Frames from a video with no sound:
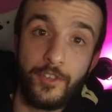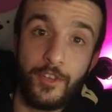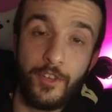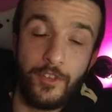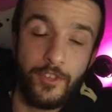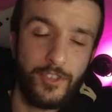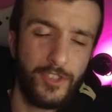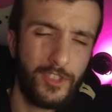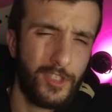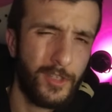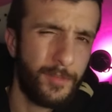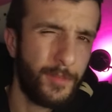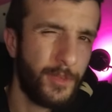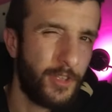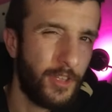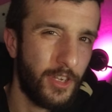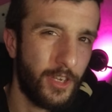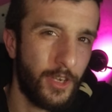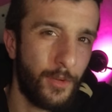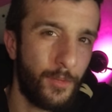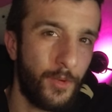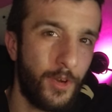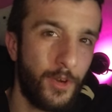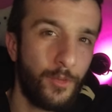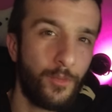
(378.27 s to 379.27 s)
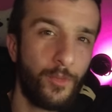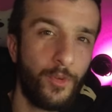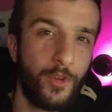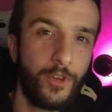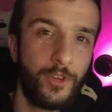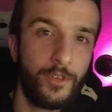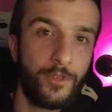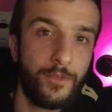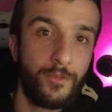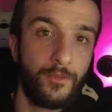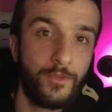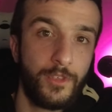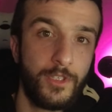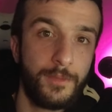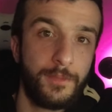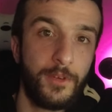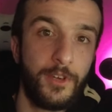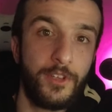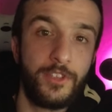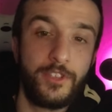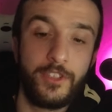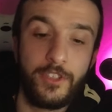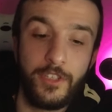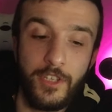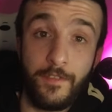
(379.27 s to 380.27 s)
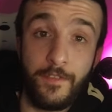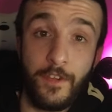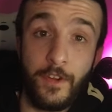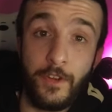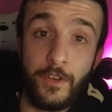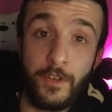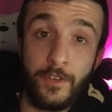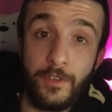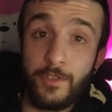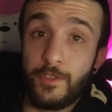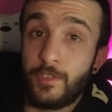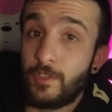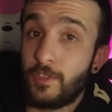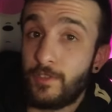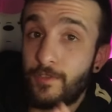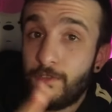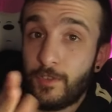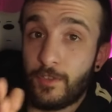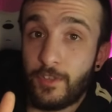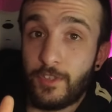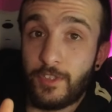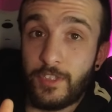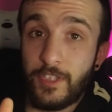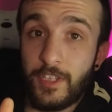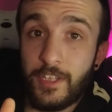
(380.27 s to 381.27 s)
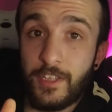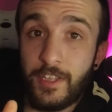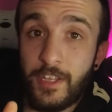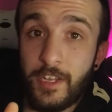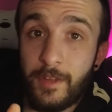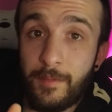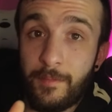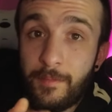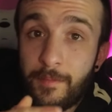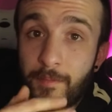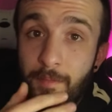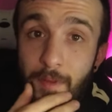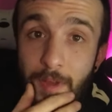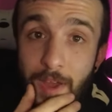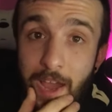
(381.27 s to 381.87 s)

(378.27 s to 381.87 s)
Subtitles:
Don't just give me like a one word response. The photos, if you want to see them,